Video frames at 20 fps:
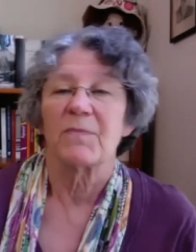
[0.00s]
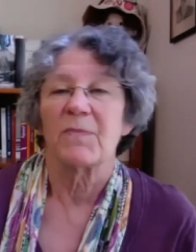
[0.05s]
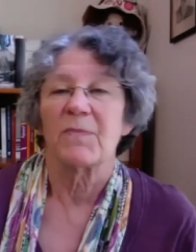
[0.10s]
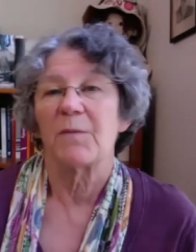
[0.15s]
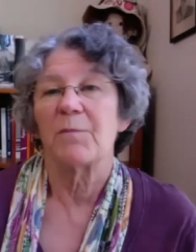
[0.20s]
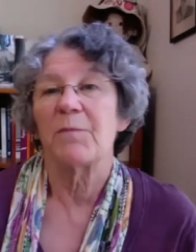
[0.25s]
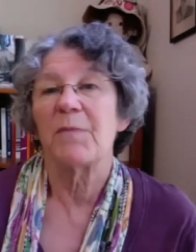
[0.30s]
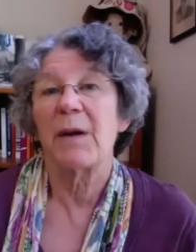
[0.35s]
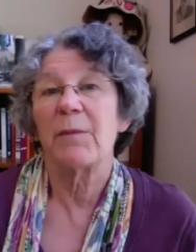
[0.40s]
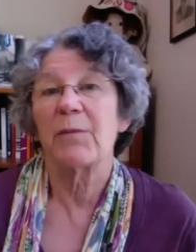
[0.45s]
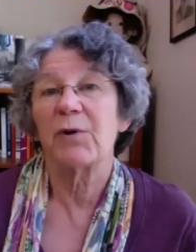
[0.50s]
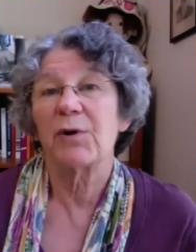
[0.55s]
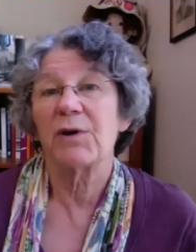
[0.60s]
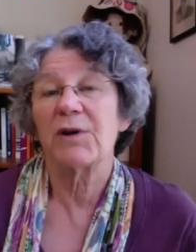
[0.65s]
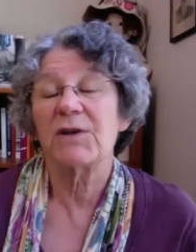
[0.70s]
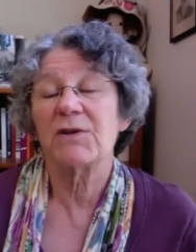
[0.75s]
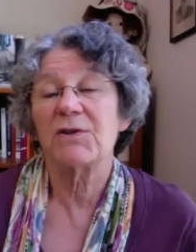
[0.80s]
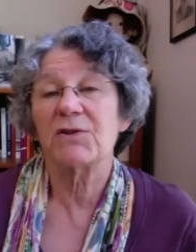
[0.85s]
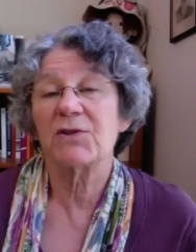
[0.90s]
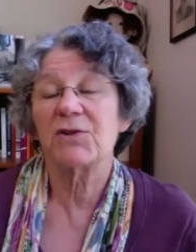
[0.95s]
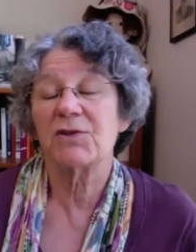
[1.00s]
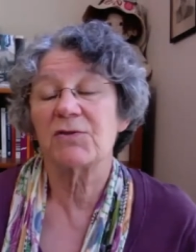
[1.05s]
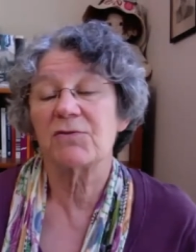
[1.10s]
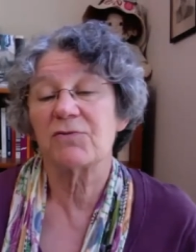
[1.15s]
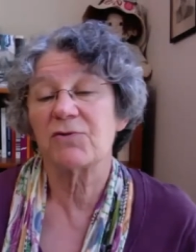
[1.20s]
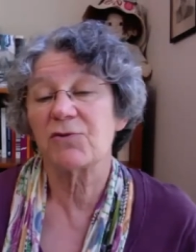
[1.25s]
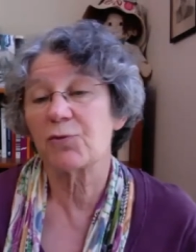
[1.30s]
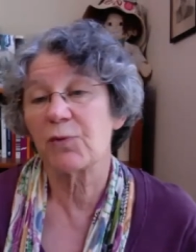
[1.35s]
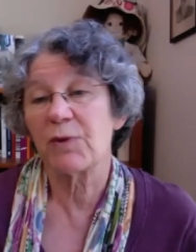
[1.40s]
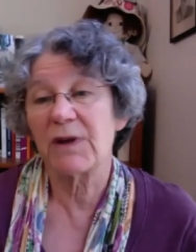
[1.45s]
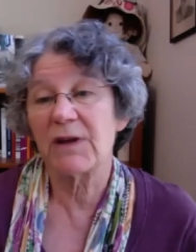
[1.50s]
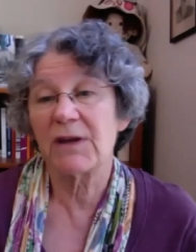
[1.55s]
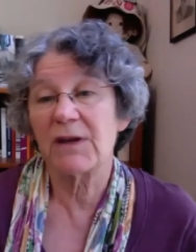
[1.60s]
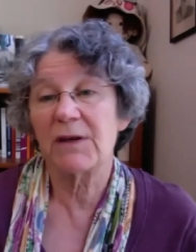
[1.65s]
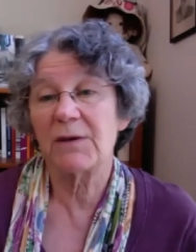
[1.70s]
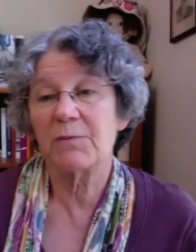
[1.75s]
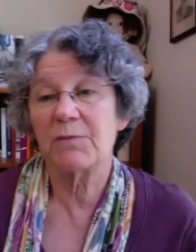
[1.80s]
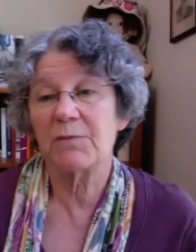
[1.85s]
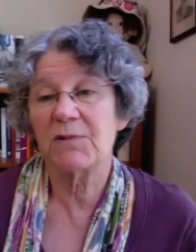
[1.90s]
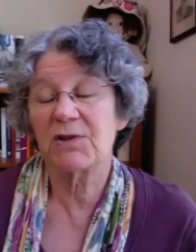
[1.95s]
memories,
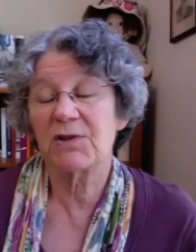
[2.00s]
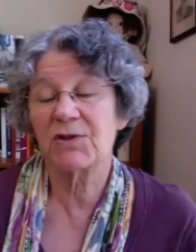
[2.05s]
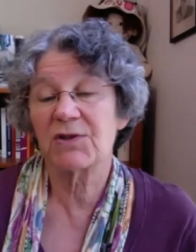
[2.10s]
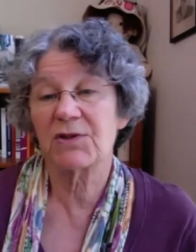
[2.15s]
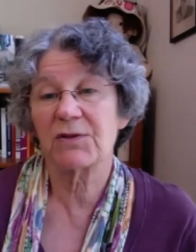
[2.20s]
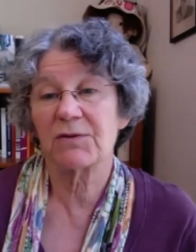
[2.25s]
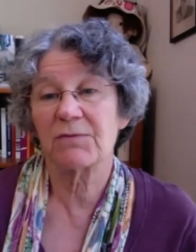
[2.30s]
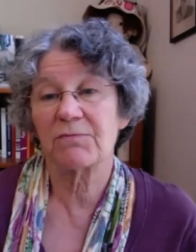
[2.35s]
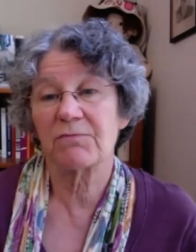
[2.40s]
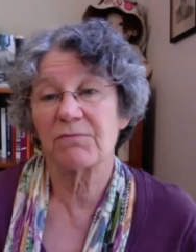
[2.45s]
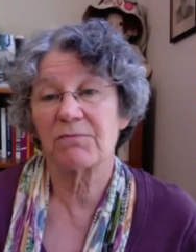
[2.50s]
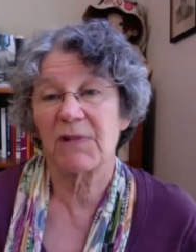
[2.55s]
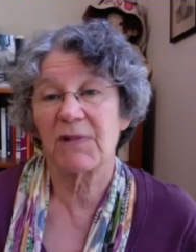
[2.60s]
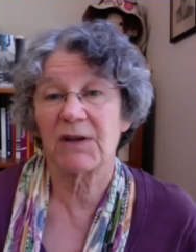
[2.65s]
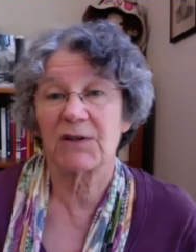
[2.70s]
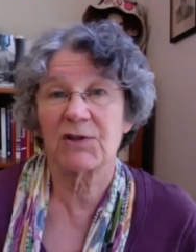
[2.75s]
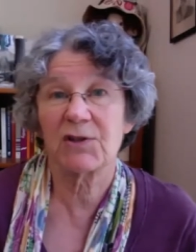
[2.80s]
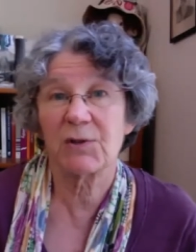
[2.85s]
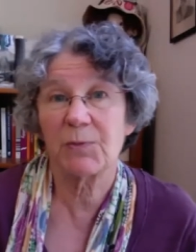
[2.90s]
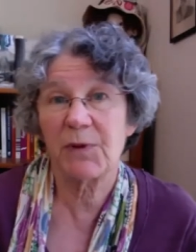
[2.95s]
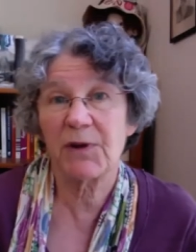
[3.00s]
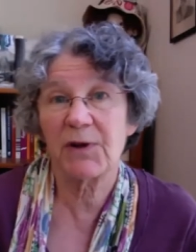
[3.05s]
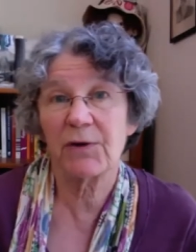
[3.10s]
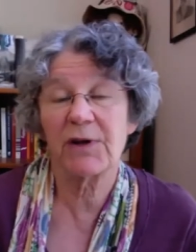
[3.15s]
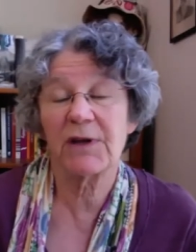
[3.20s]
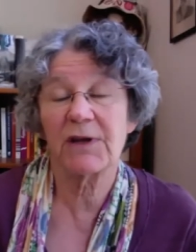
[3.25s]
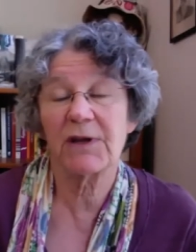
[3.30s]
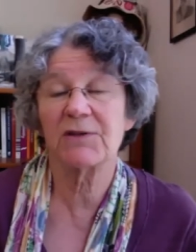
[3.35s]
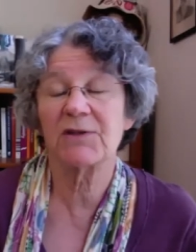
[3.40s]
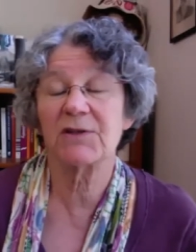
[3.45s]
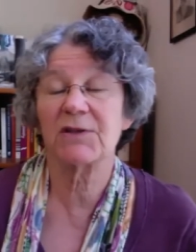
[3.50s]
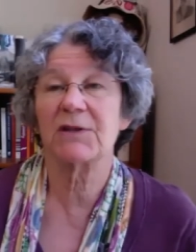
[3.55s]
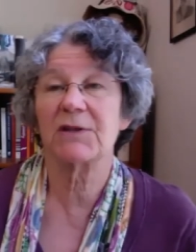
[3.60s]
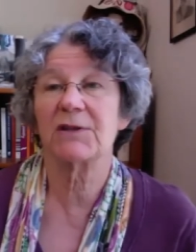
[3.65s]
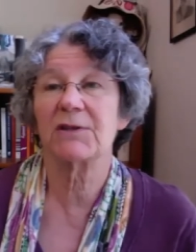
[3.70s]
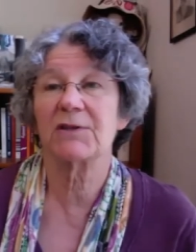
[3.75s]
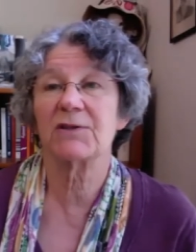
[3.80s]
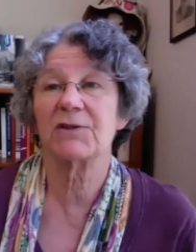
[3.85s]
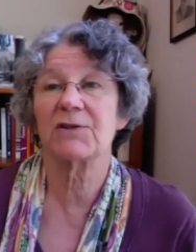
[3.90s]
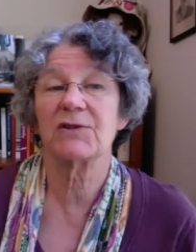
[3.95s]
dreams,
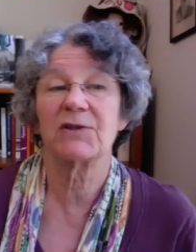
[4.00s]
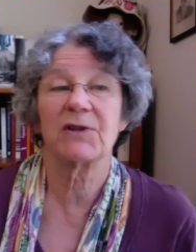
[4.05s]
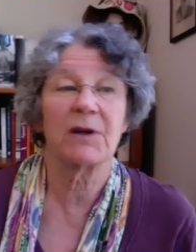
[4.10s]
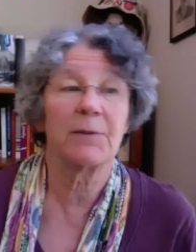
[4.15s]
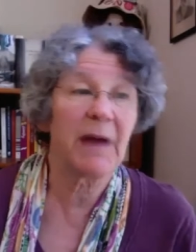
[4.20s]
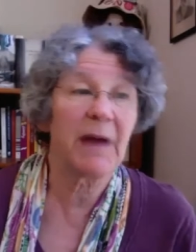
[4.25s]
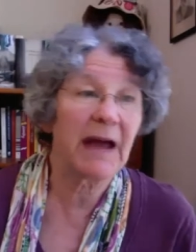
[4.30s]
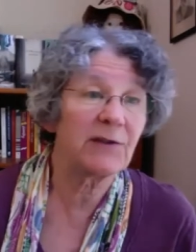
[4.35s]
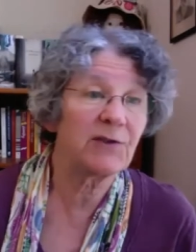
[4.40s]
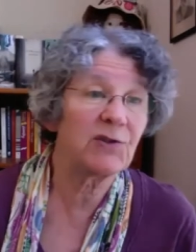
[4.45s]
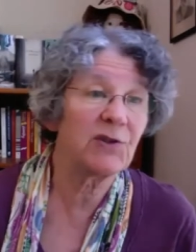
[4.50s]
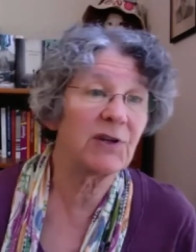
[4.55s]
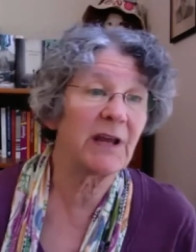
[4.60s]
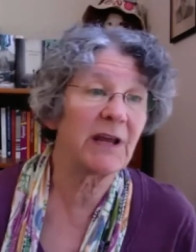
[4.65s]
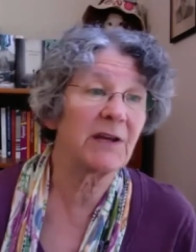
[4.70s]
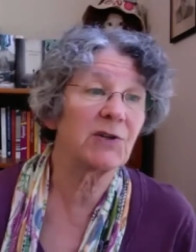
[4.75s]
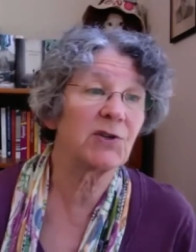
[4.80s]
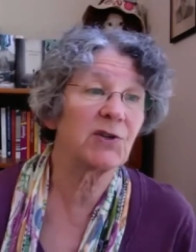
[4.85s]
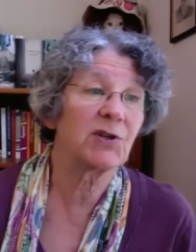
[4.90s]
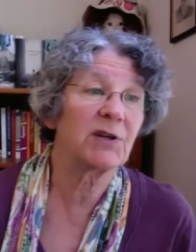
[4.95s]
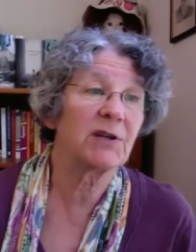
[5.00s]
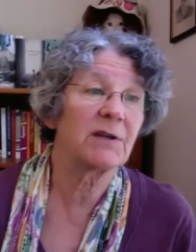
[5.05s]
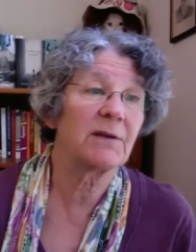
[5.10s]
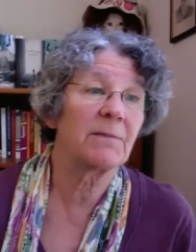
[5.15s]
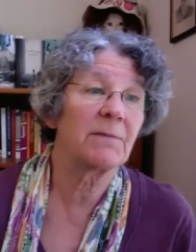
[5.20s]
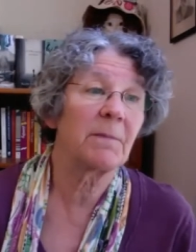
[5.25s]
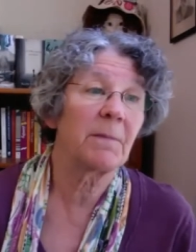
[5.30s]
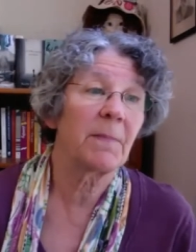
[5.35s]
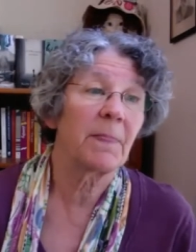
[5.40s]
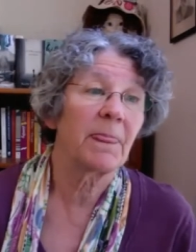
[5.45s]
experiences, imagination.